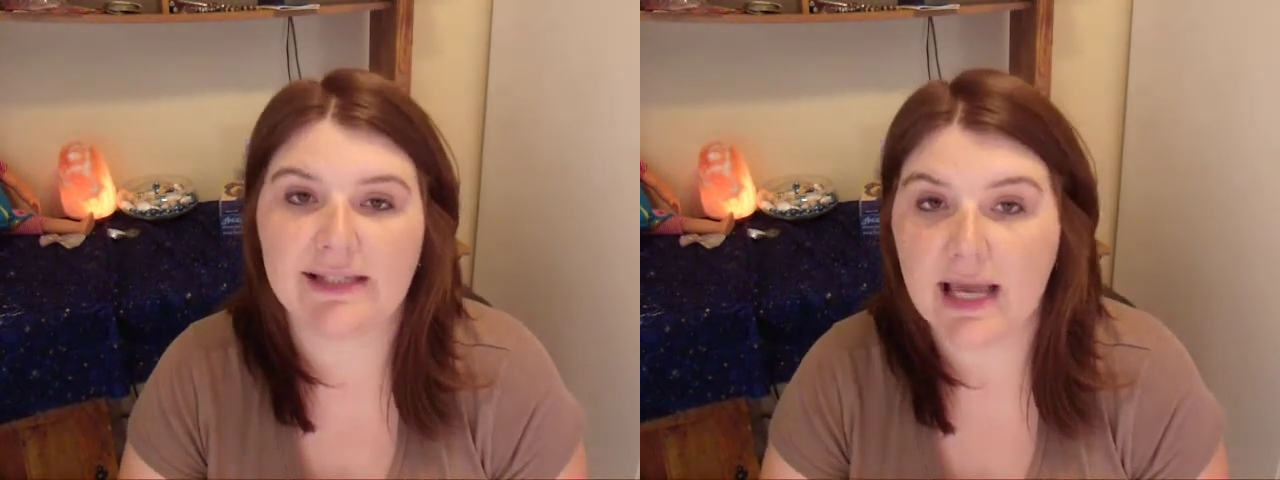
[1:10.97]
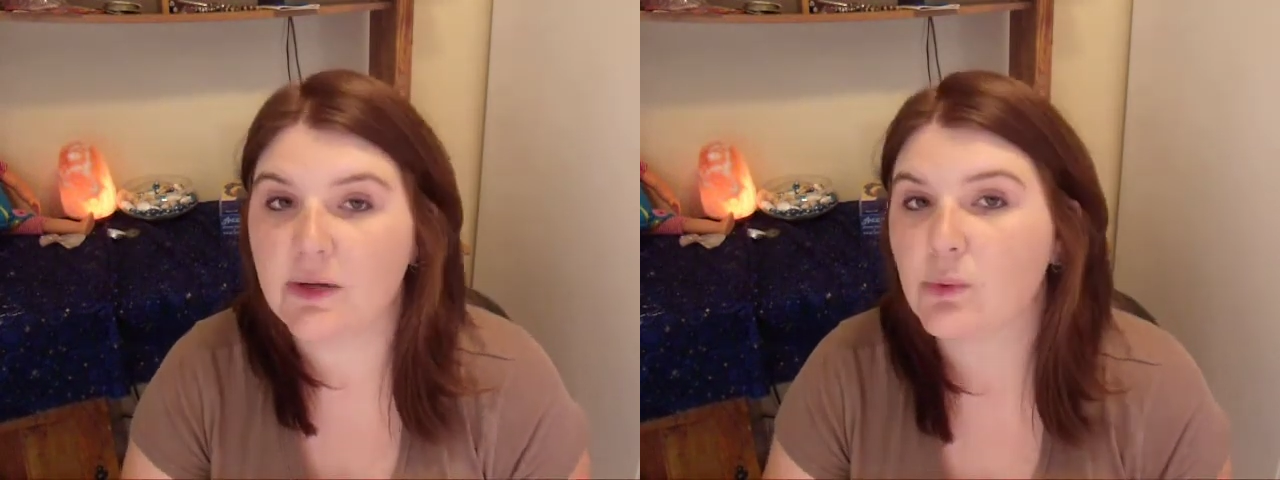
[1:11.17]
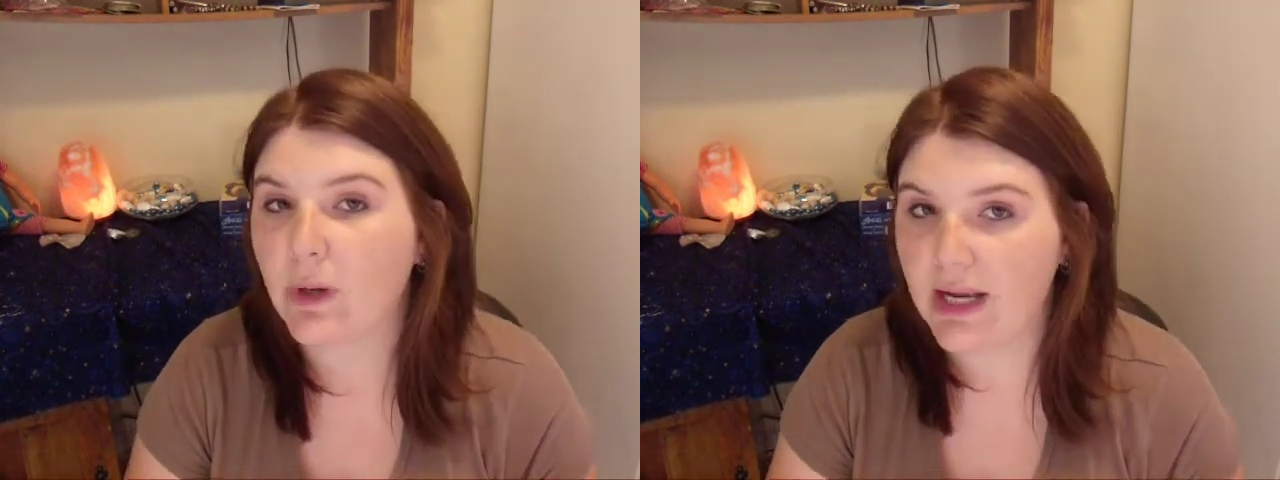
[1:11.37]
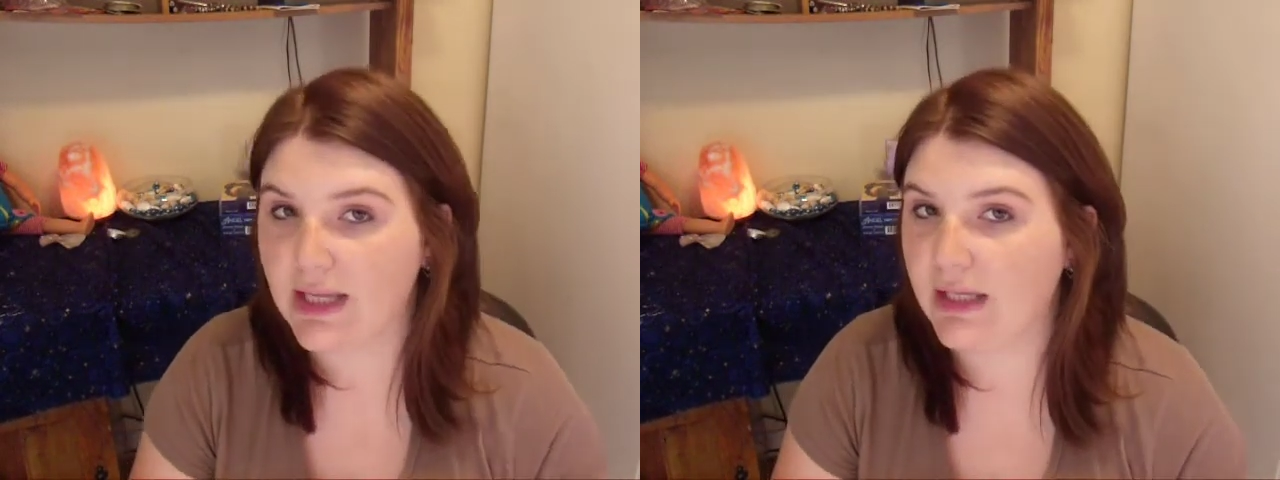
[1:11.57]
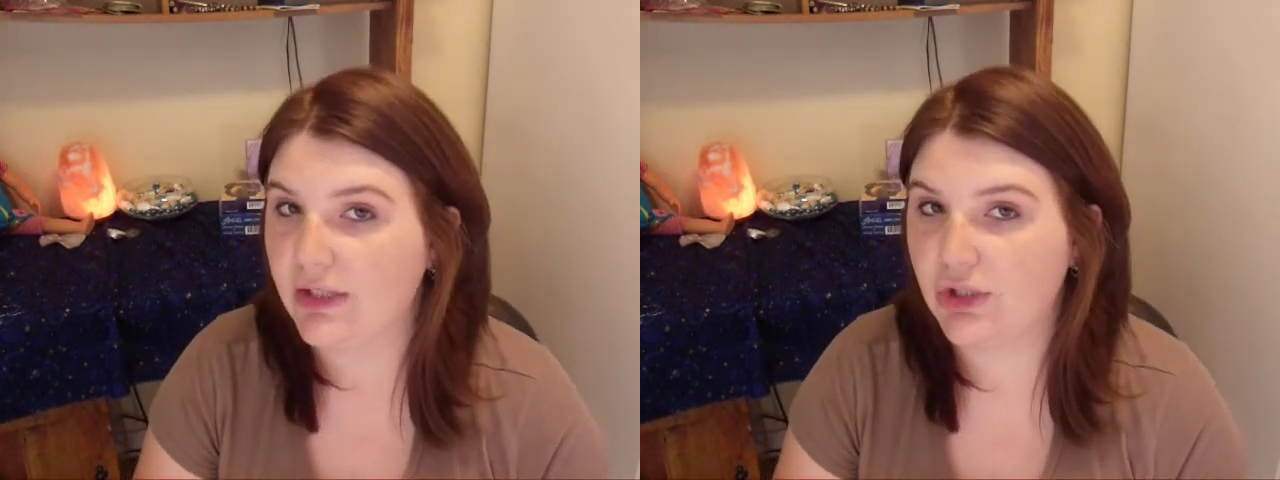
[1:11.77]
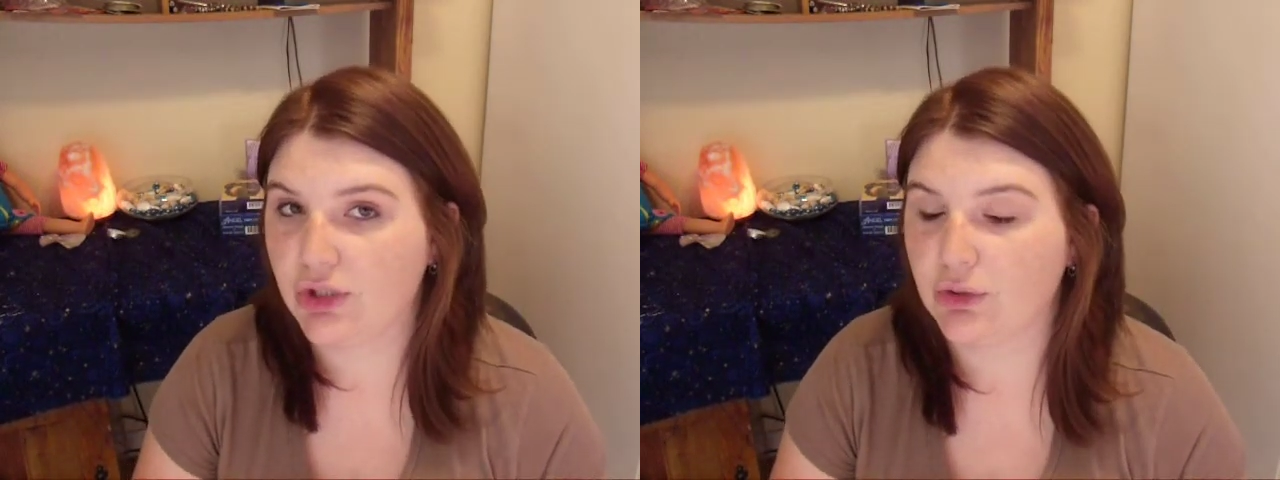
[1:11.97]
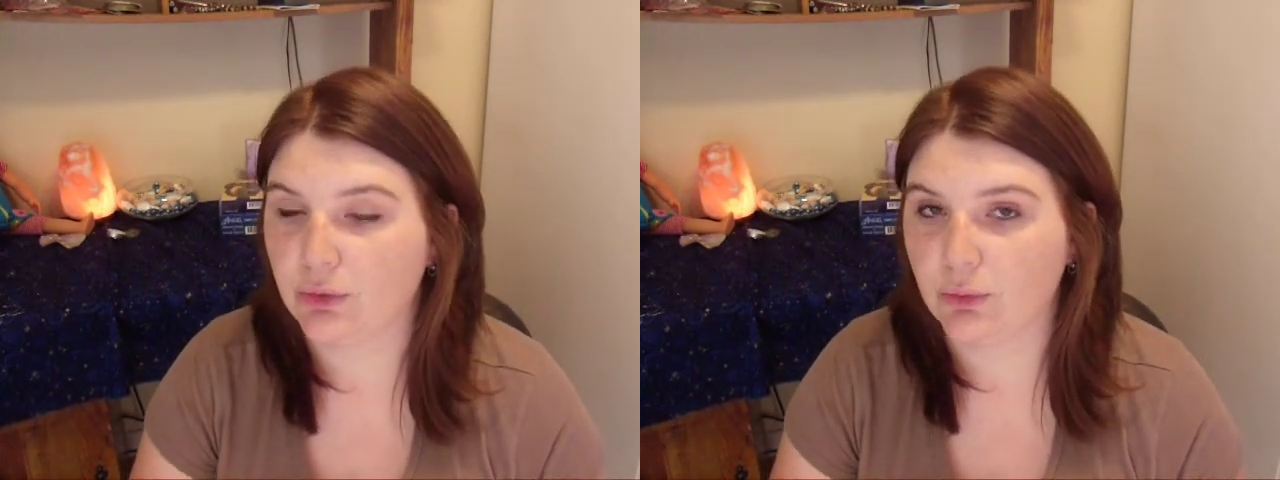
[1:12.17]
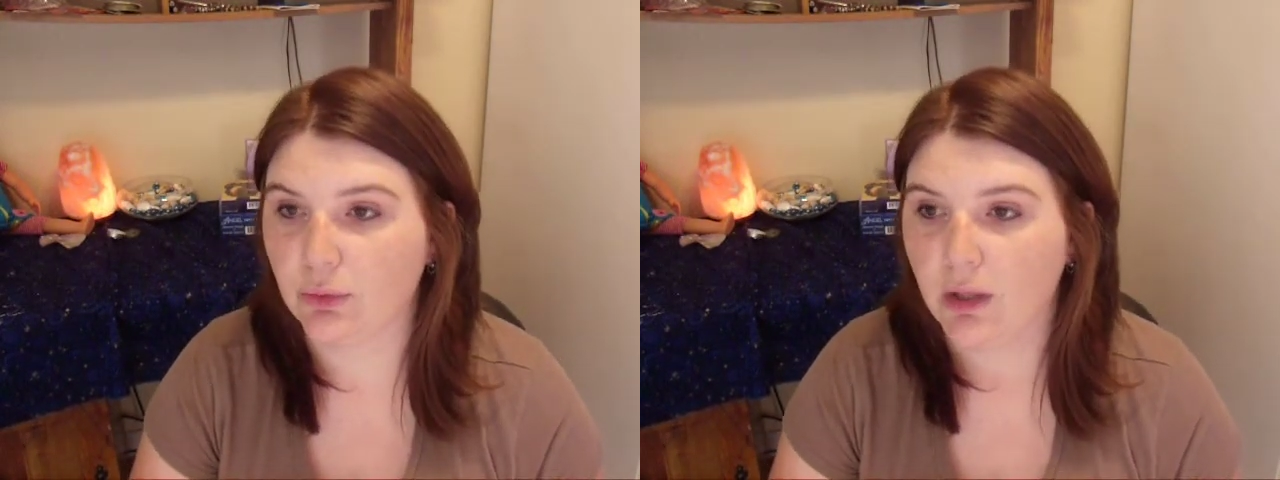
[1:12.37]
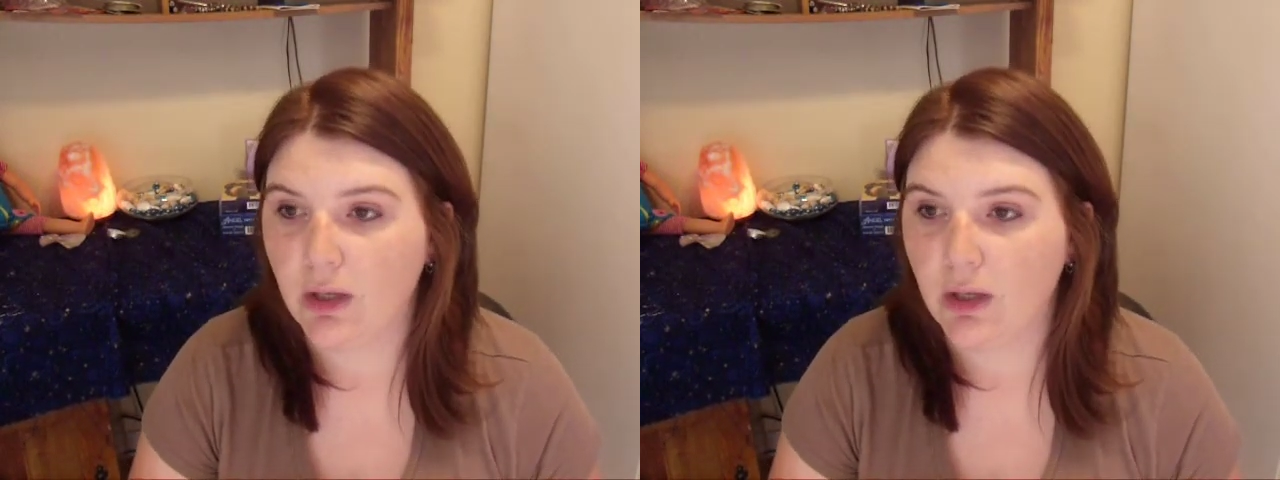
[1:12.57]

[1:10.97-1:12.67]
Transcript: send Reiki to